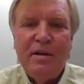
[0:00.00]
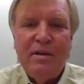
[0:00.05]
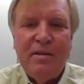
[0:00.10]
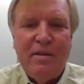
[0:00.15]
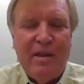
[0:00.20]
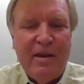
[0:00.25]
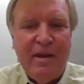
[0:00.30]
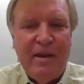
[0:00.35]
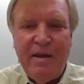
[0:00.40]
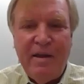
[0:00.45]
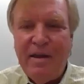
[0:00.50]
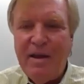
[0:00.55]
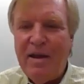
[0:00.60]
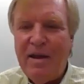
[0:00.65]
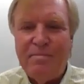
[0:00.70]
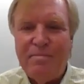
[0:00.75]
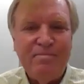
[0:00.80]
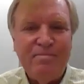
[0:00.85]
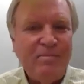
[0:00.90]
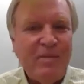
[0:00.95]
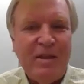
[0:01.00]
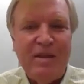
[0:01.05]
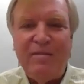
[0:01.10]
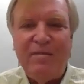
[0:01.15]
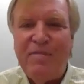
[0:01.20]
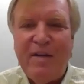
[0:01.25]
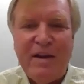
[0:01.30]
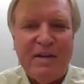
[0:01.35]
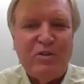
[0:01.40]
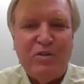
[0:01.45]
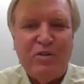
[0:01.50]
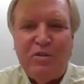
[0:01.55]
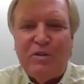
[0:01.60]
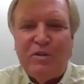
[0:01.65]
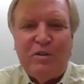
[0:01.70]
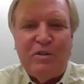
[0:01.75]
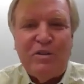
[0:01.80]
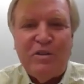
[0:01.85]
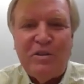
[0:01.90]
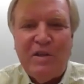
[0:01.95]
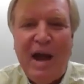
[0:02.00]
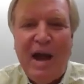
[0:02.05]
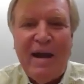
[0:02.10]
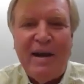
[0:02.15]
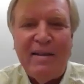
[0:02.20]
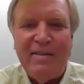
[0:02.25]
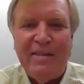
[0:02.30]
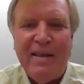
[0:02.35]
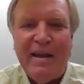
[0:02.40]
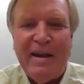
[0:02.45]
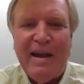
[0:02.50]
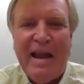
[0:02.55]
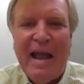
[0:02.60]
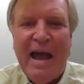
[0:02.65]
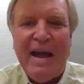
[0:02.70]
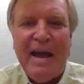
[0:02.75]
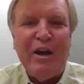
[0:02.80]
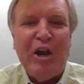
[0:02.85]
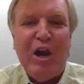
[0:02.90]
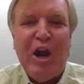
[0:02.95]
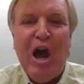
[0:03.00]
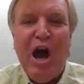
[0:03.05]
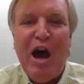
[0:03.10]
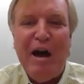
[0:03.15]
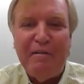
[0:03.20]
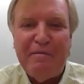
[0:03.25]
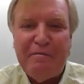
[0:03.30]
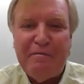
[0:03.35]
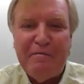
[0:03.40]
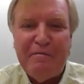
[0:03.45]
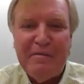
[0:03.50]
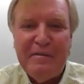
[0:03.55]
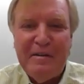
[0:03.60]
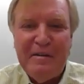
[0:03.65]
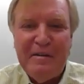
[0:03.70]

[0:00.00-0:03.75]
the investors decided they had had enough.